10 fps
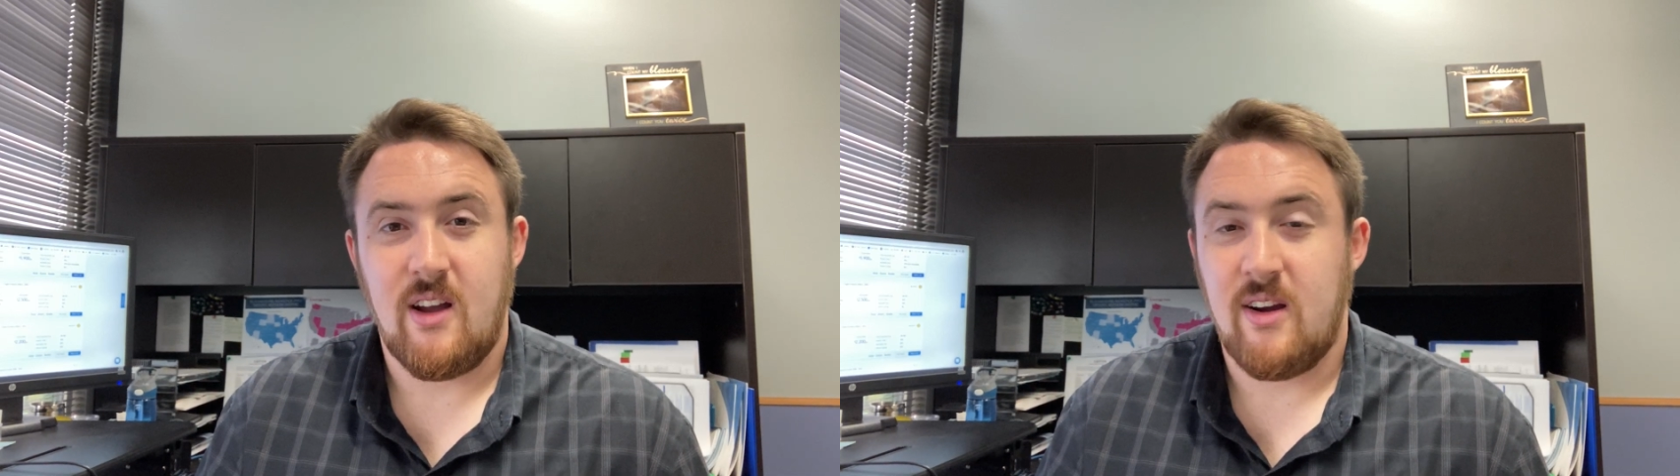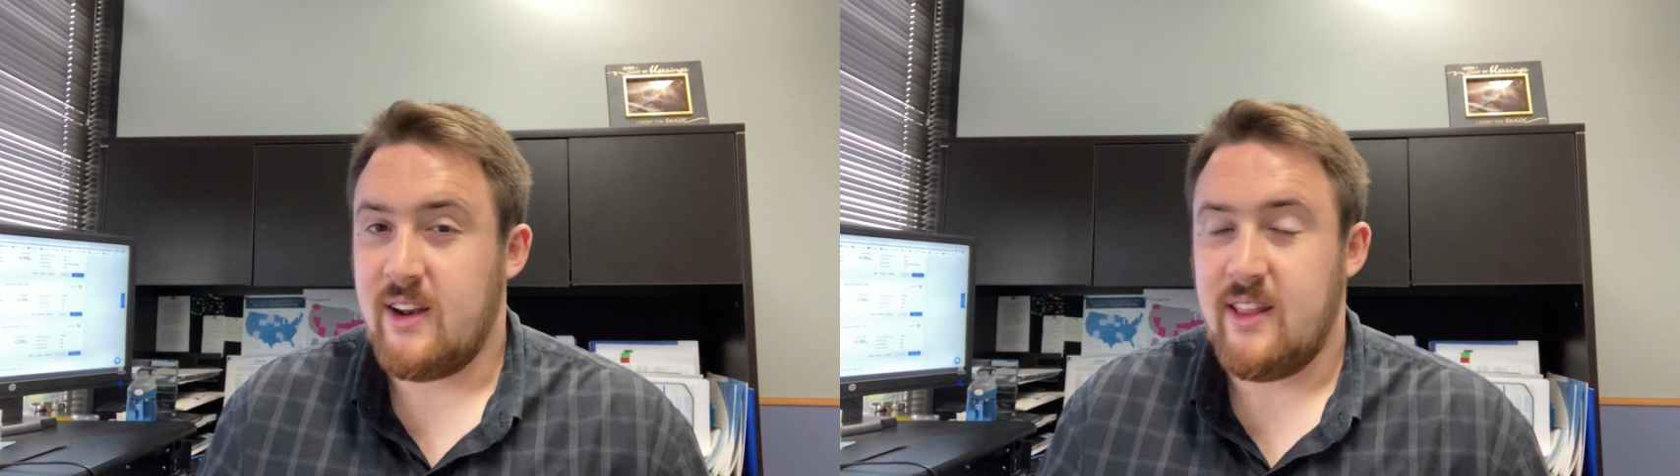
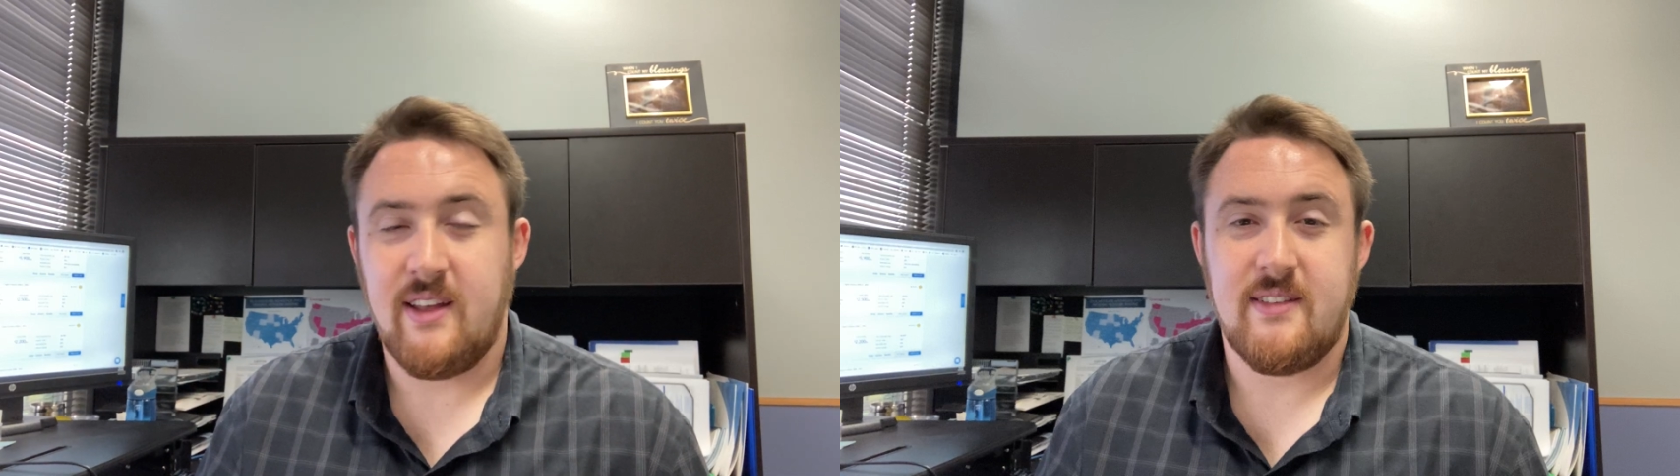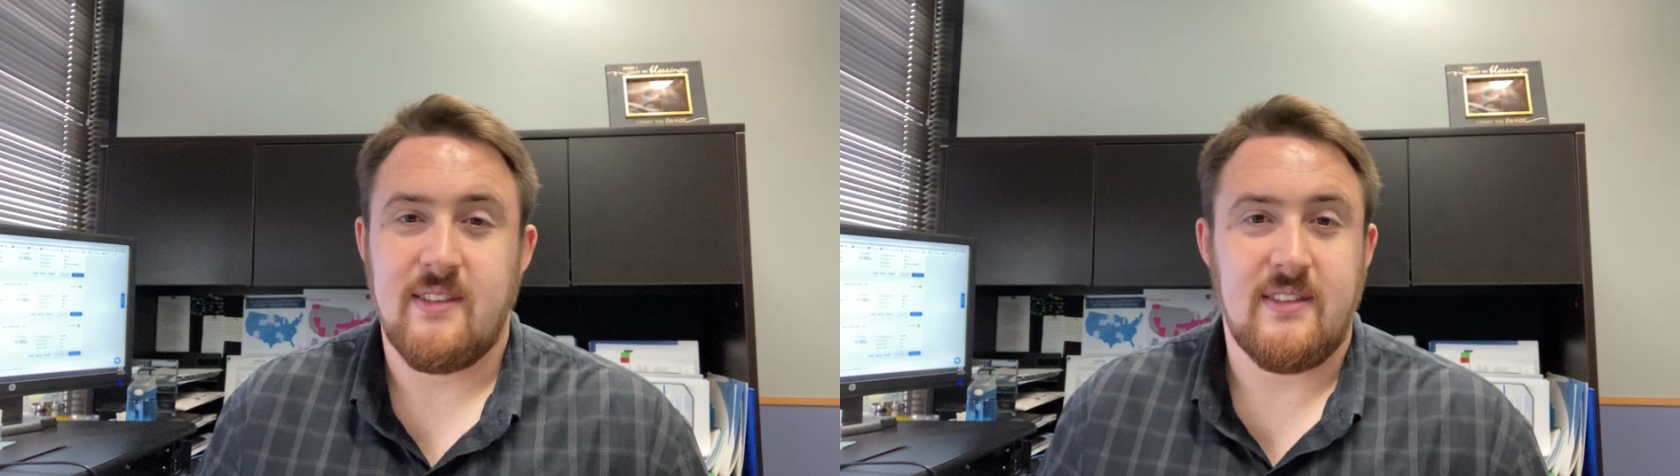are not
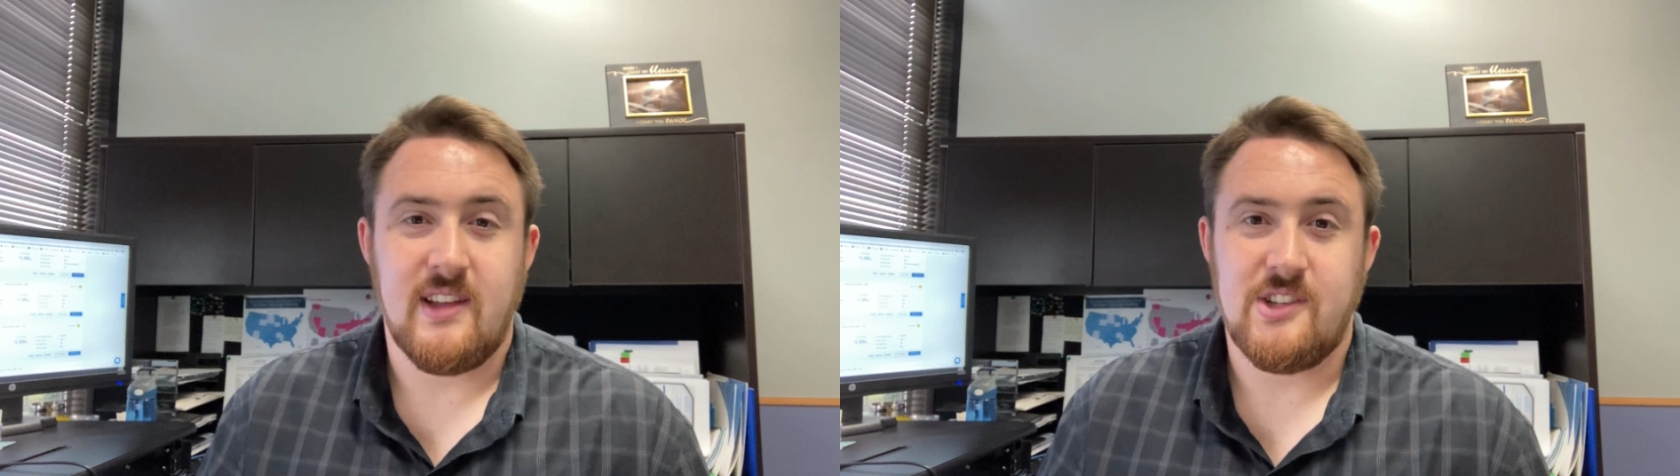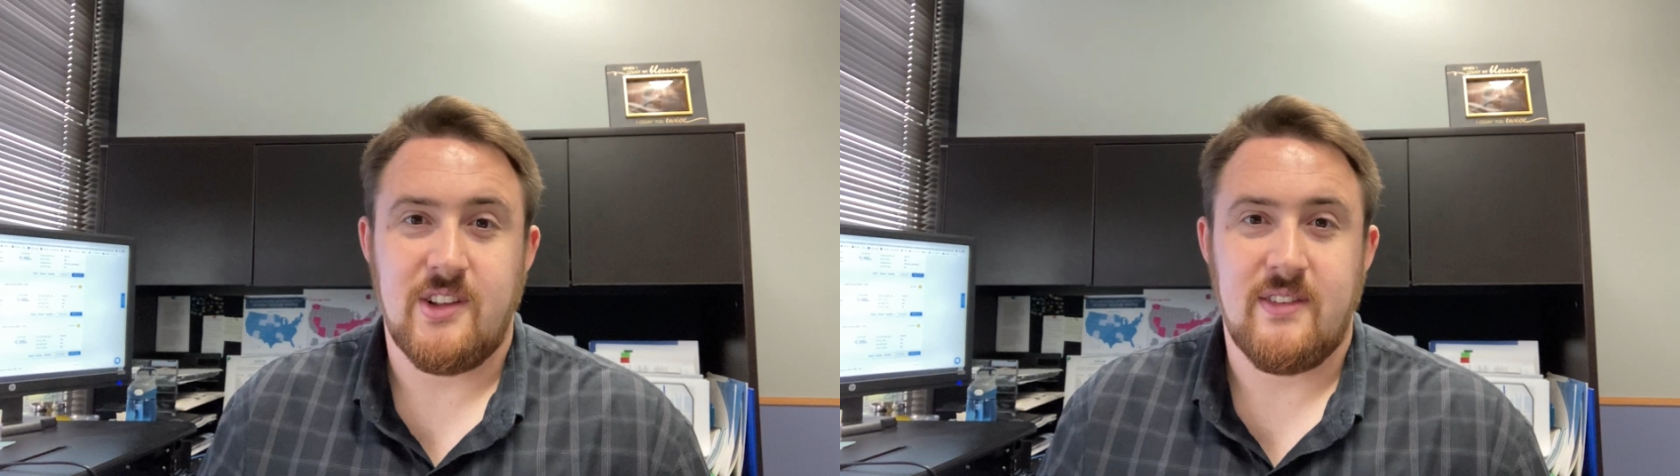licensed
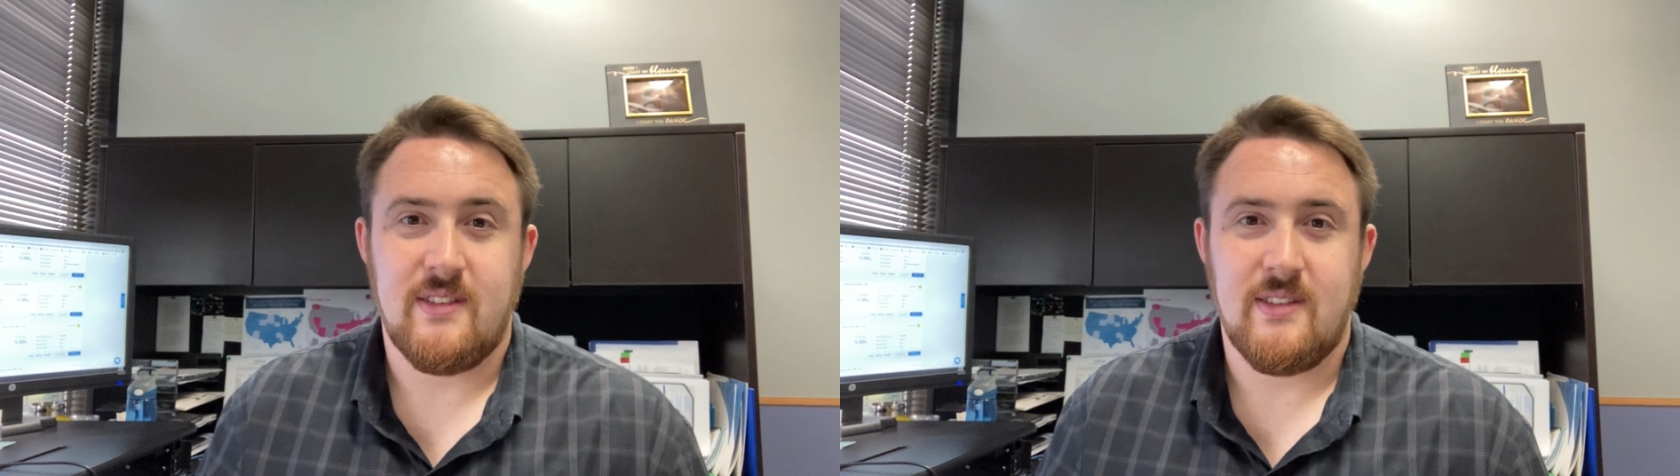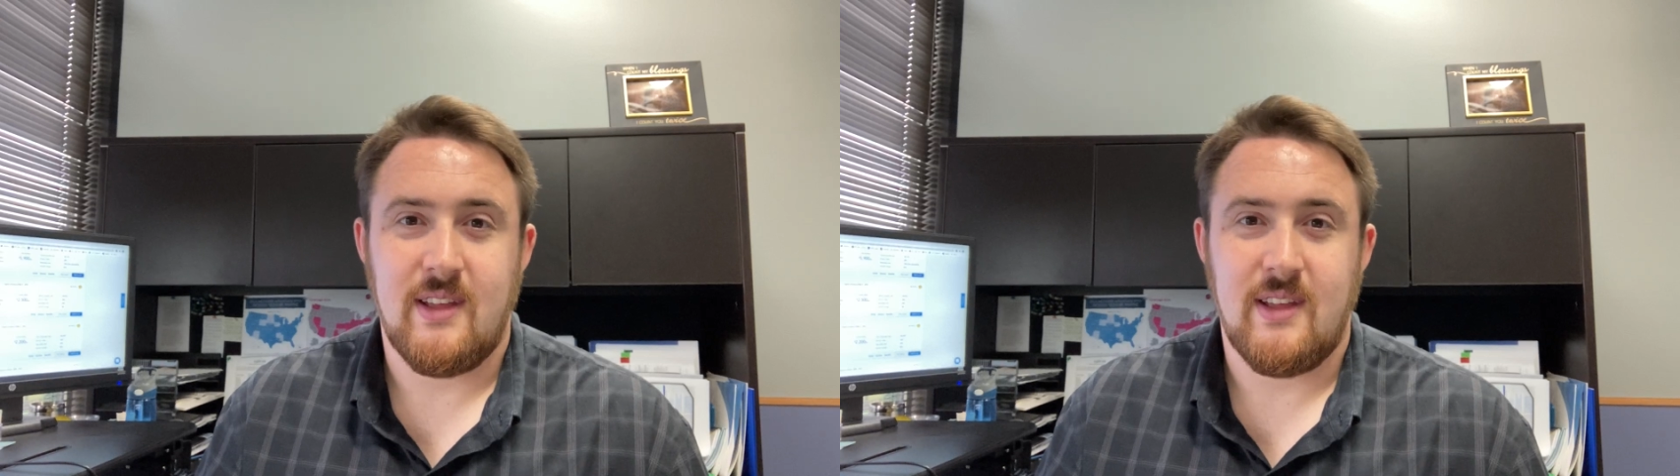agents.